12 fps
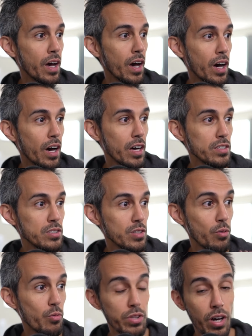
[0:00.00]
So
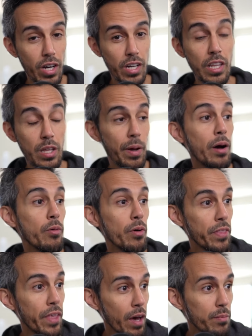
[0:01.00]
we'll talk a little about what
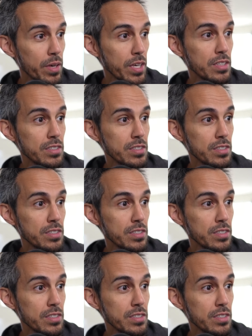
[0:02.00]
that means.